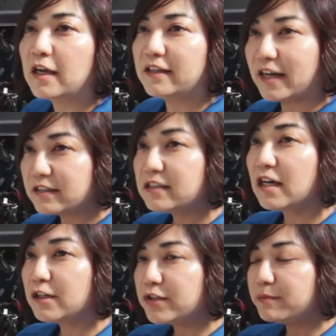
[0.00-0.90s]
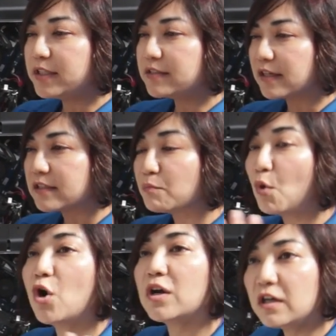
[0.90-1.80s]
and nineteen hundred means that it's
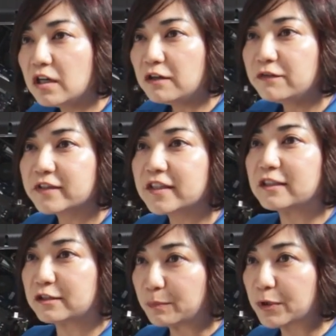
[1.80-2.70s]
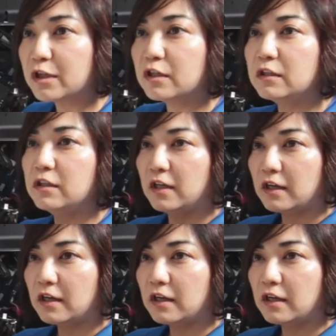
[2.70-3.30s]
more curved than a typical